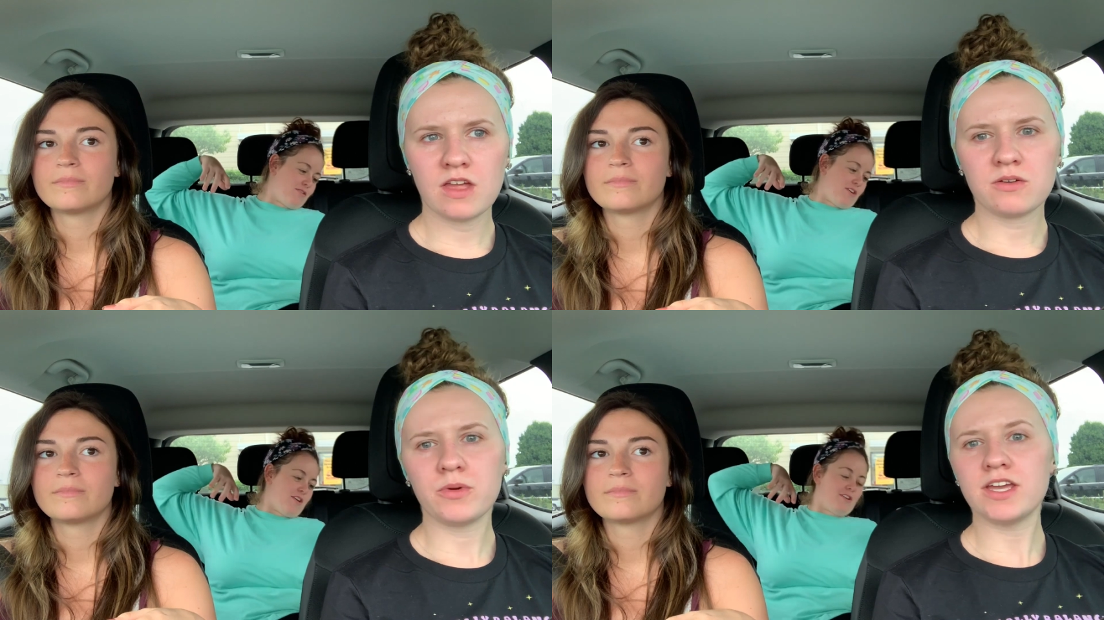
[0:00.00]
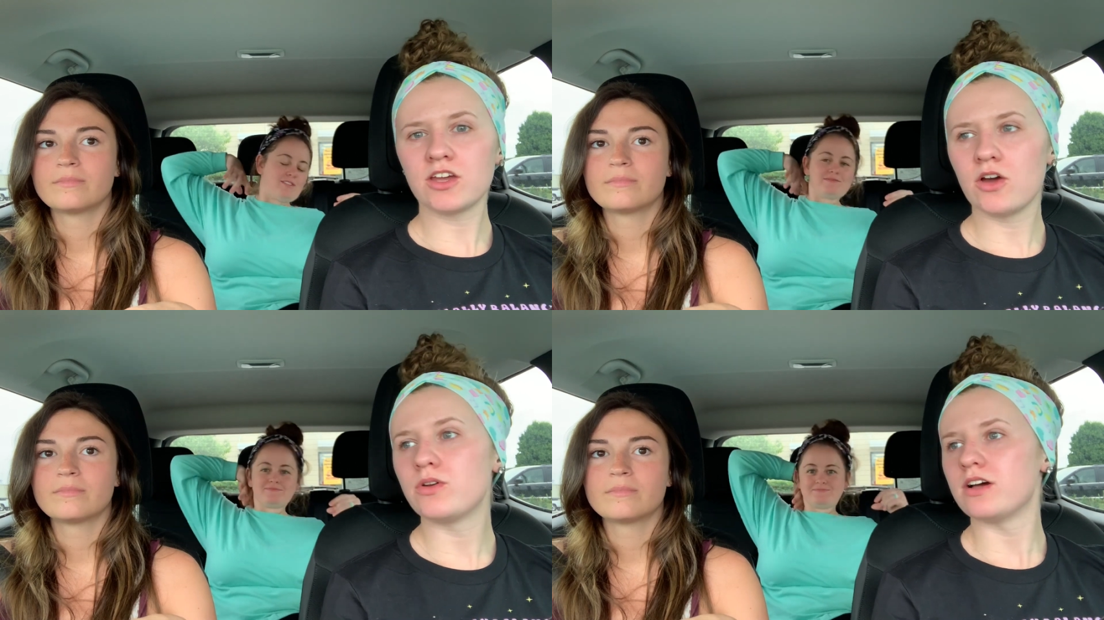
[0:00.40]
Speaker 1: Thick. We could
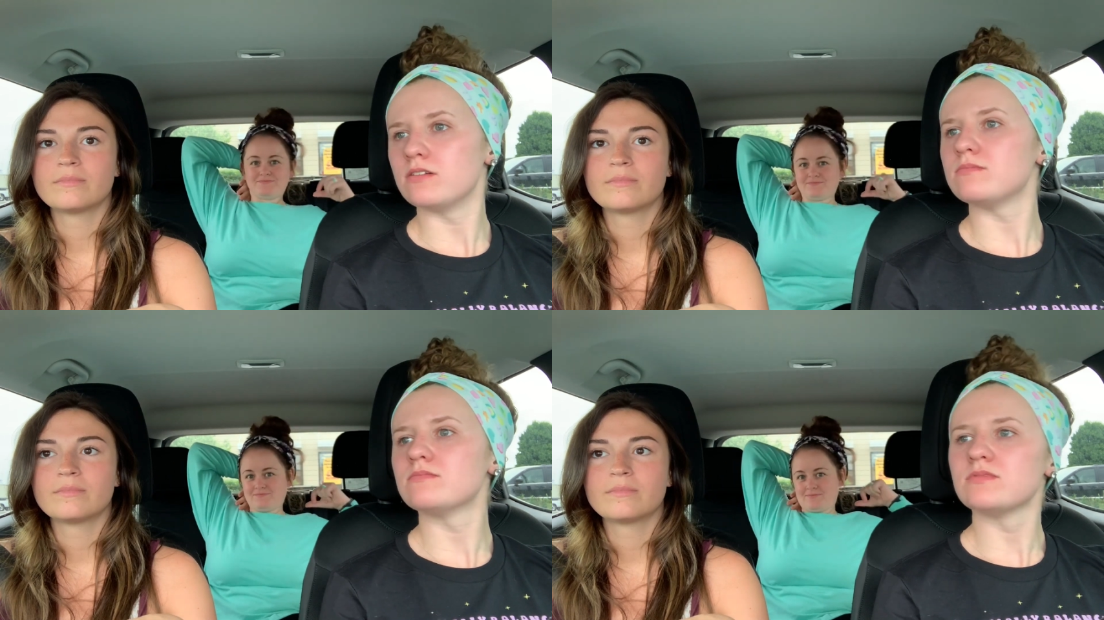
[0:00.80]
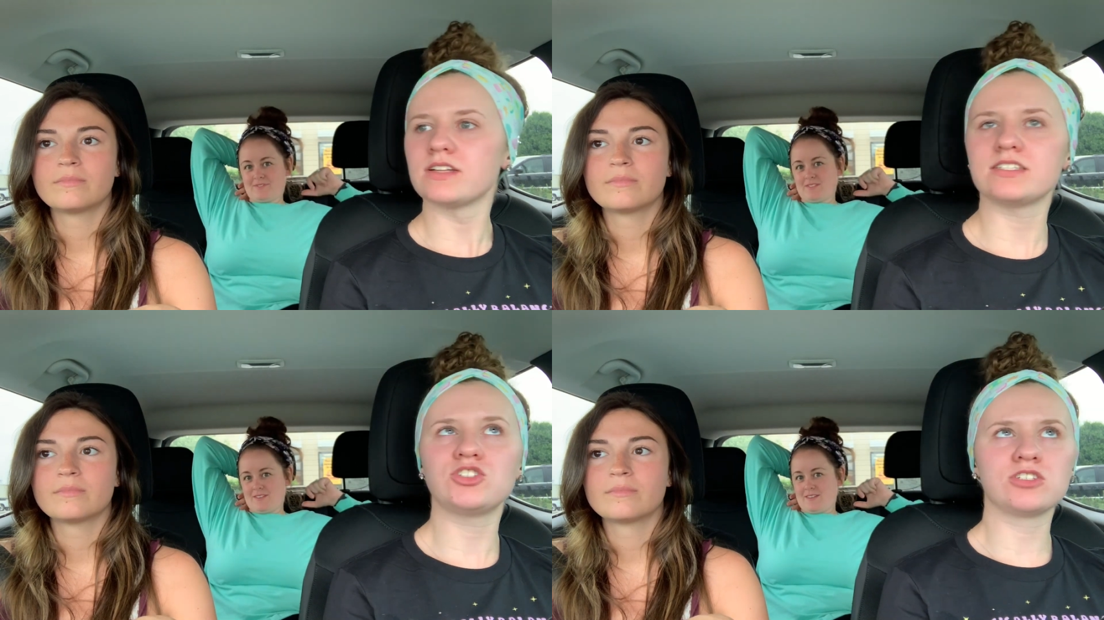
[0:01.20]
go to,
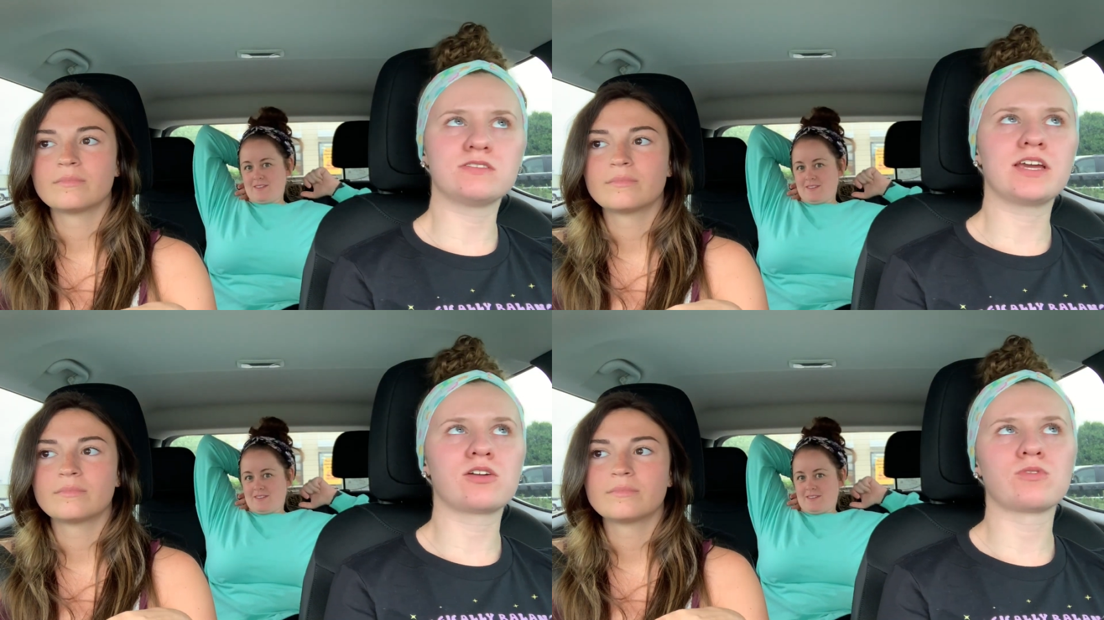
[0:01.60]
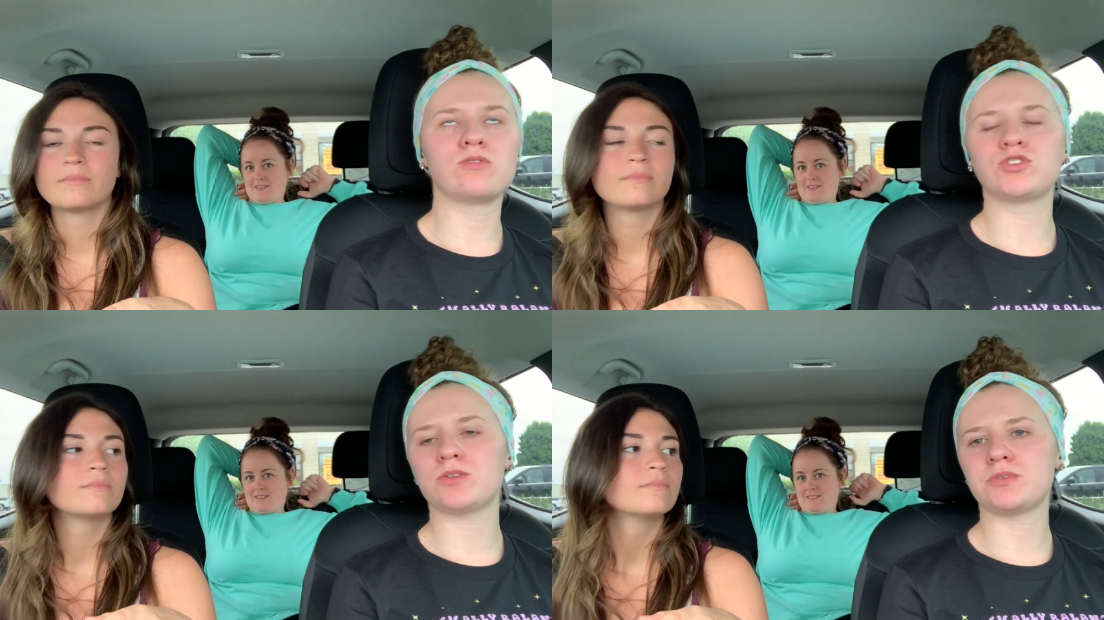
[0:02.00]
let's just take a
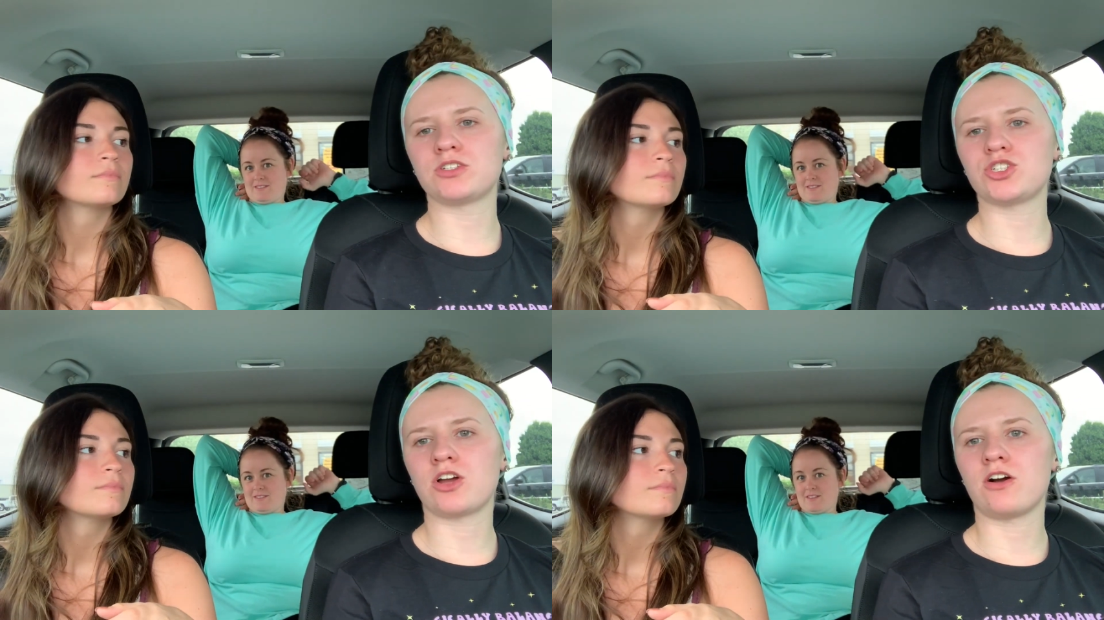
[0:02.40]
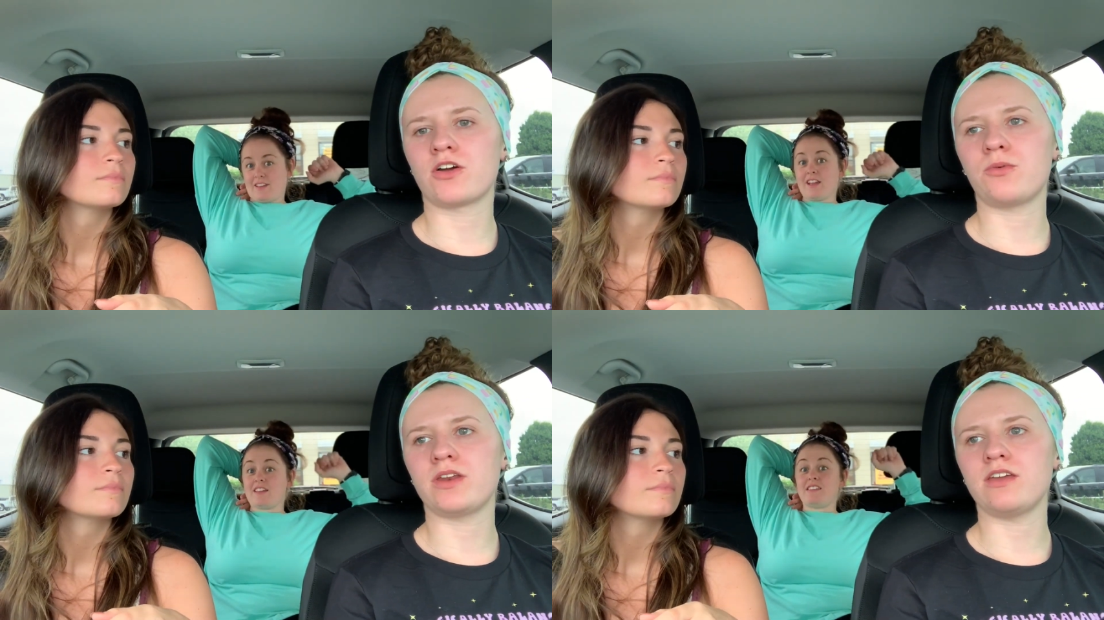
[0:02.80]
road trip to
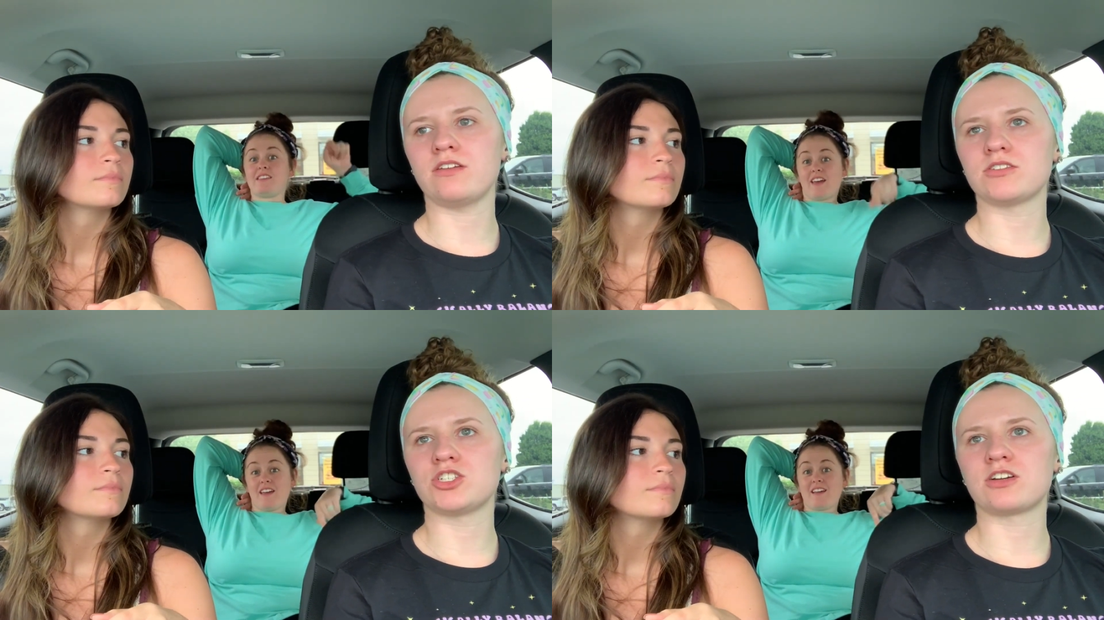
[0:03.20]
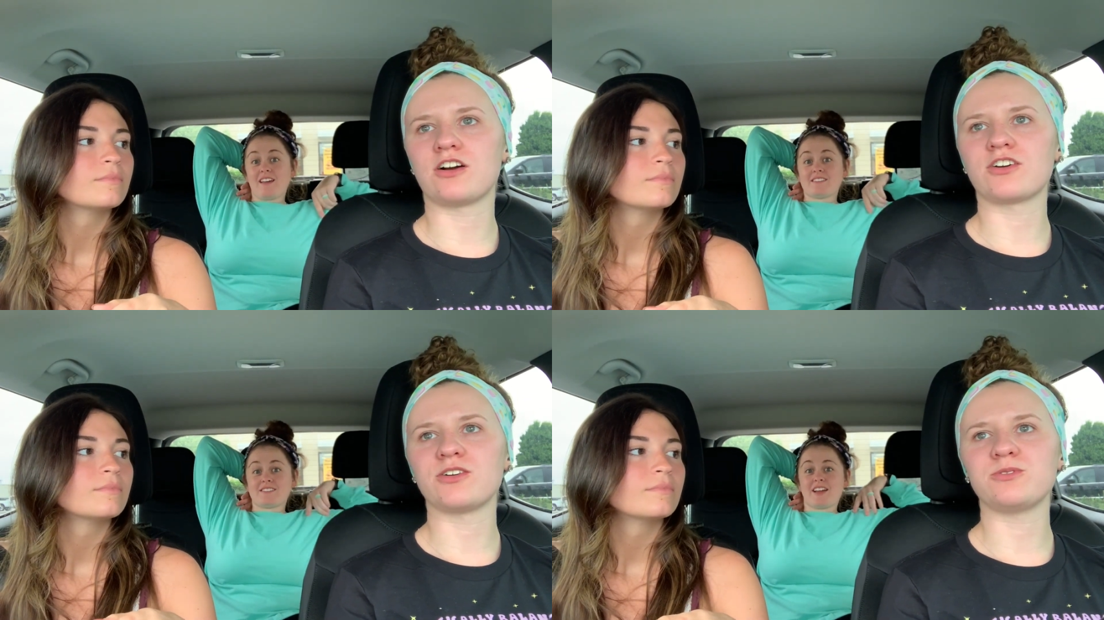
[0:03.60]
Chicago and eat yes.
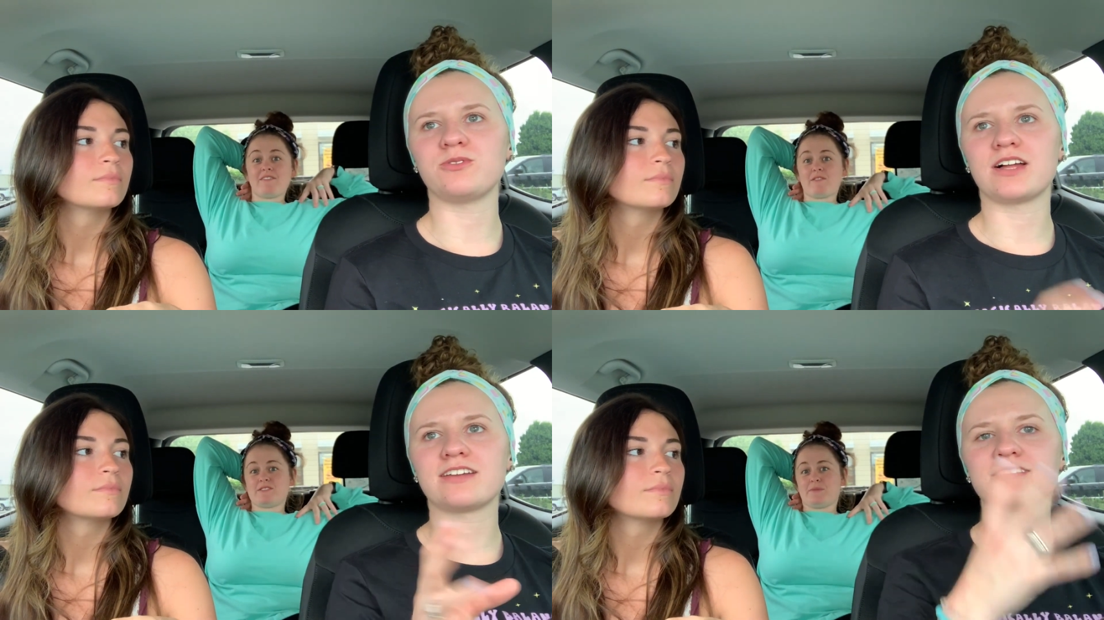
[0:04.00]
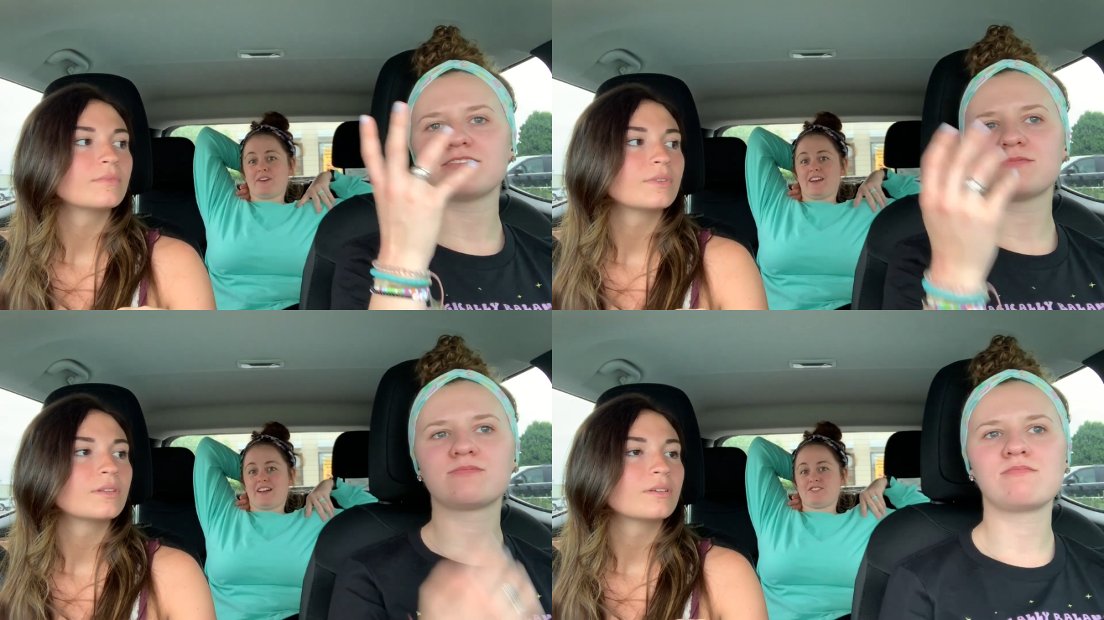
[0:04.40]
Chicago. I've
Speaker 2: like, always
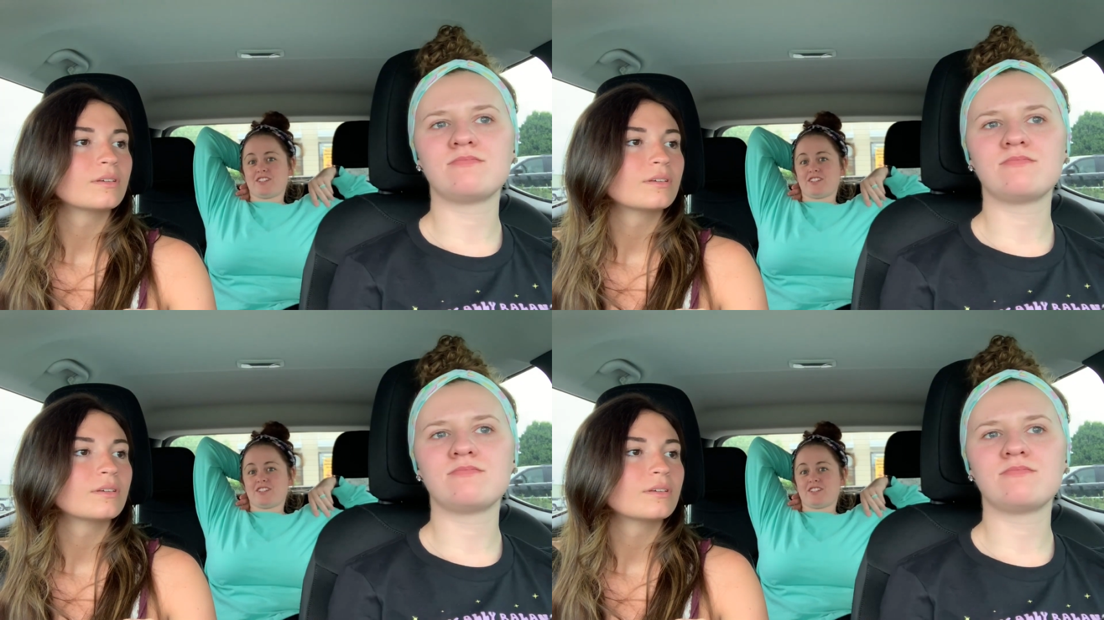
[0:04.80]
wanted to have